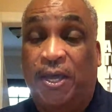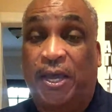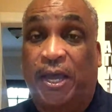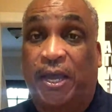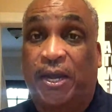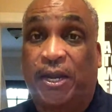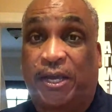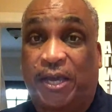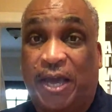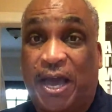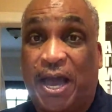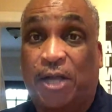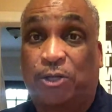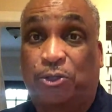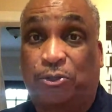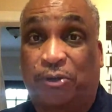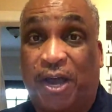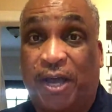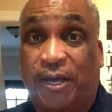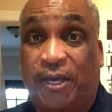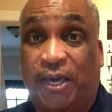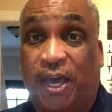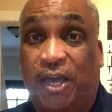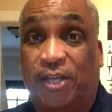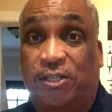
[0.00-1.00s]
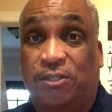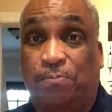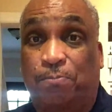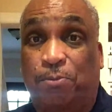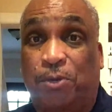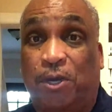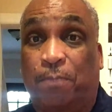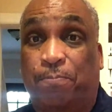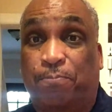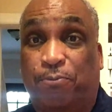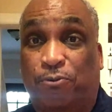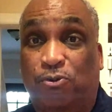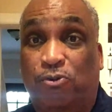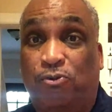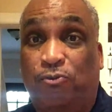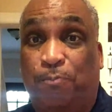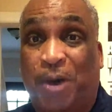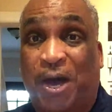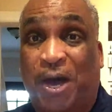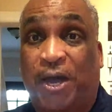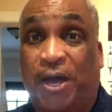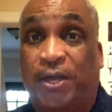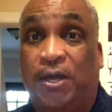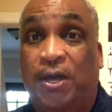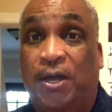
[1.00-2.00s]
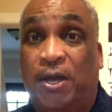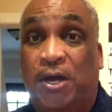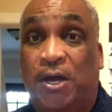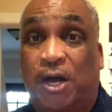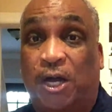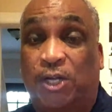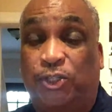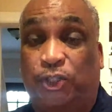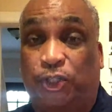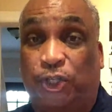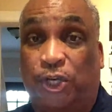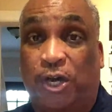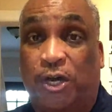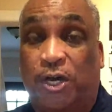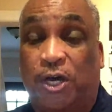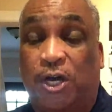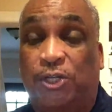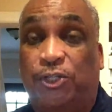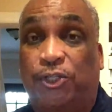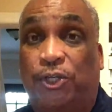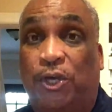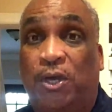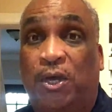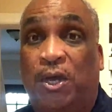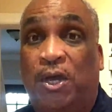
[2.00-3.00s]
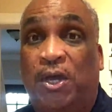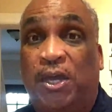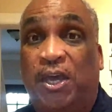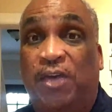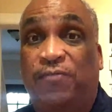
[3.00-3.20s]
and the contract had to be approved by a judge,